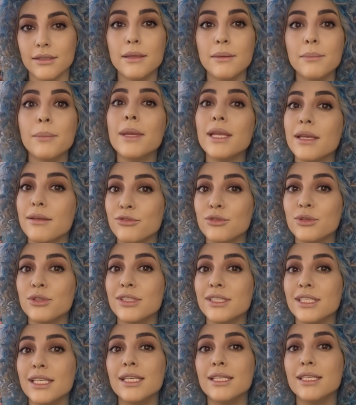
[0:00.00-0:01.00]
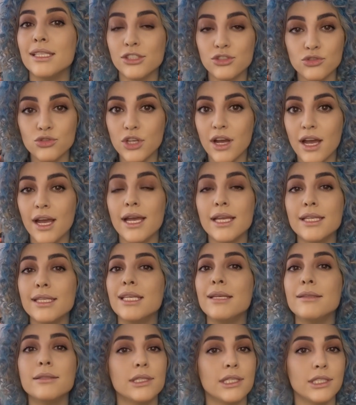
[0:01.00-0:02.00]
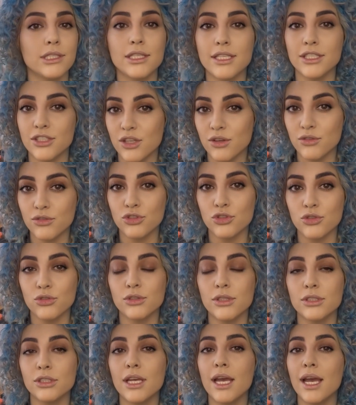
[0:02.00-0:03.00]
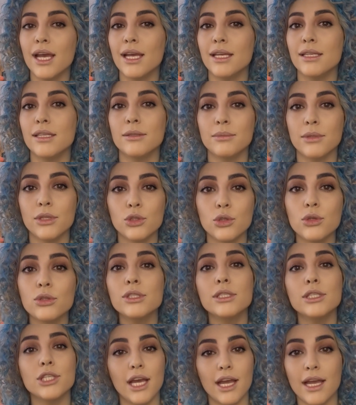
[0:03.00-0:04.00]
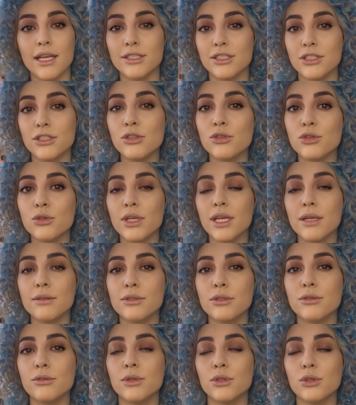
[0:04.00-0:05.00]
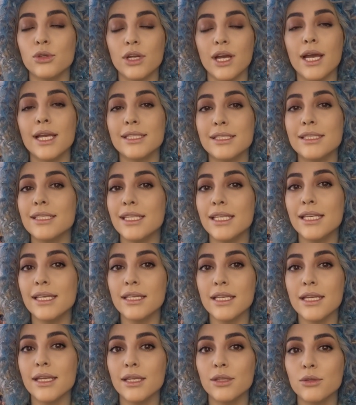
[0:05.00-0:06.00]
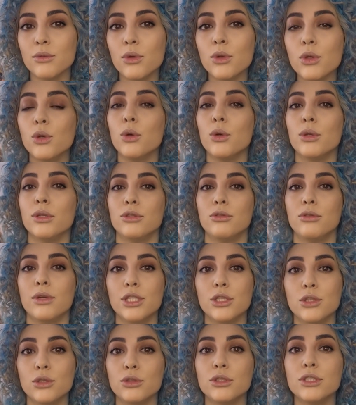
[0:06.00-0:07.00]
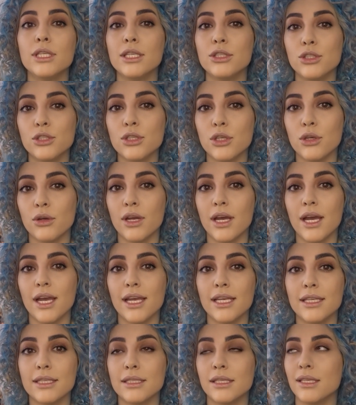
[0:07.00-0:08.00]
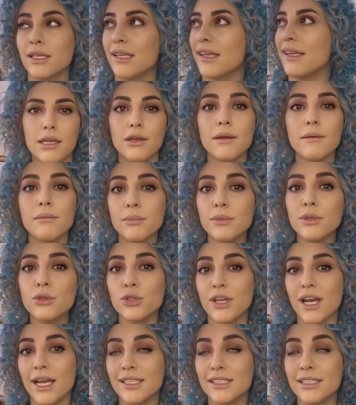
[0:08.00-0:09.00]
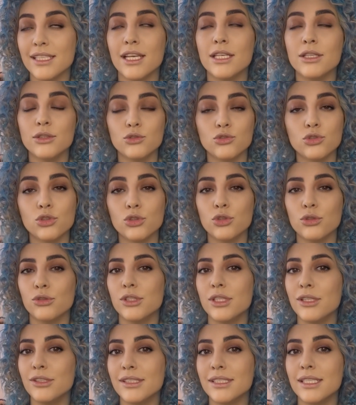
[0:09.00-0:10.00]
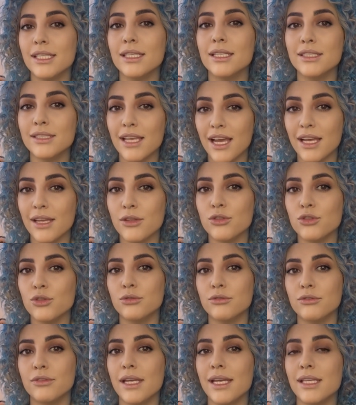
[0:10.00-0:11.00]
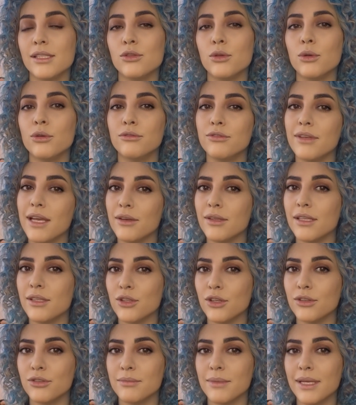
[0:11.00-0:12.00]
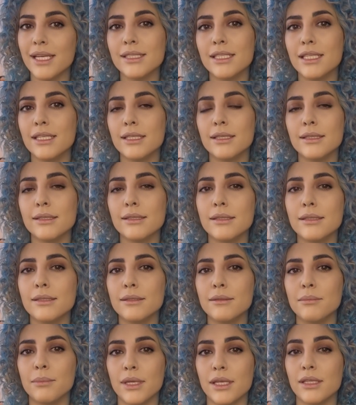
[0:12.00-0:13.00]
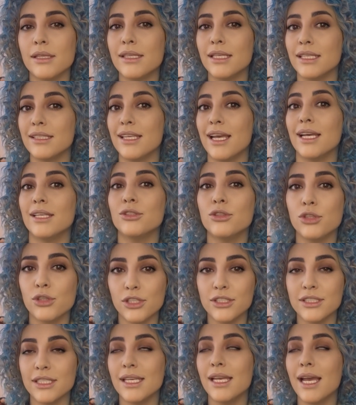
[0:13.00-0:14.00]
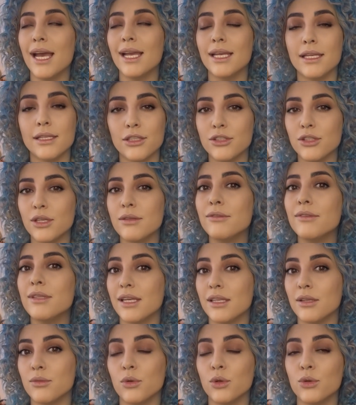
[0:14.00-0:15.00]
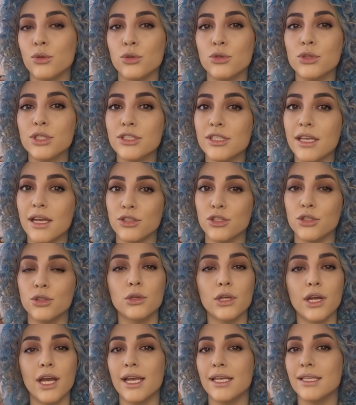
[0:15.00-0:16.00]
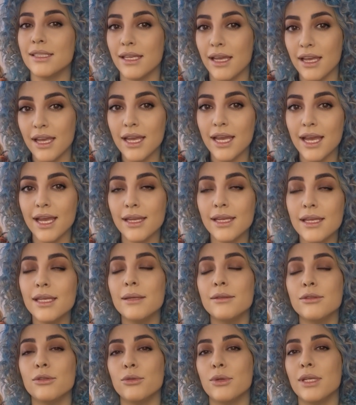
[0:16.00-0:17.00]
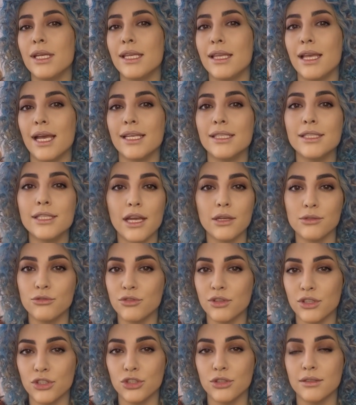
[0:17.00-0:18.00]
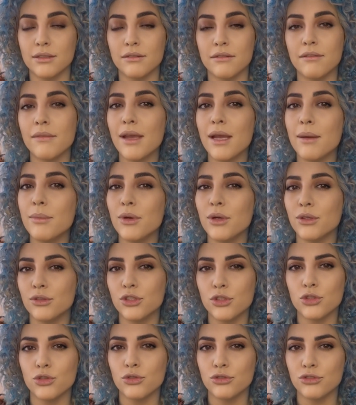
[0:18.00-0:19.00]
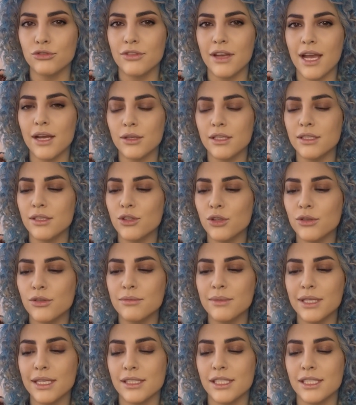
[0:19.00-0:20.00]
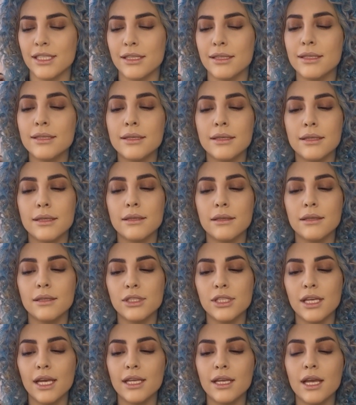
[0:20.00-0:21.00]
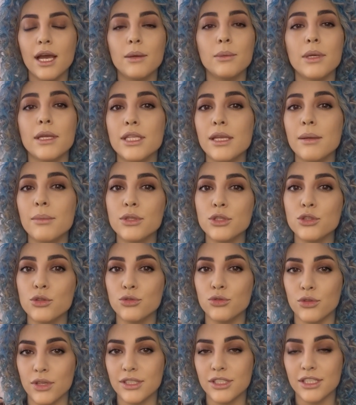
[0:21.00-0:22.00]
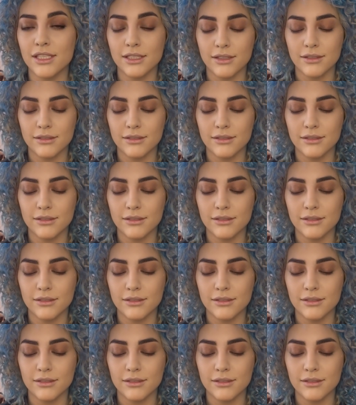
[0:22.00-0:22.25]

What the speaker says: But if your skin is dry, definitely don't use Tarte because Tarte is too heavy for dry skin and it will cause wrinkles under your eyes. For dry skin, you should use concealers like Too Faced or Fair Cosmetic because their texture is light, soft, and it won't crease under your eyes, and it gives really nice coverage. I'm going to use Fair Cosmetic, shade Almond W20.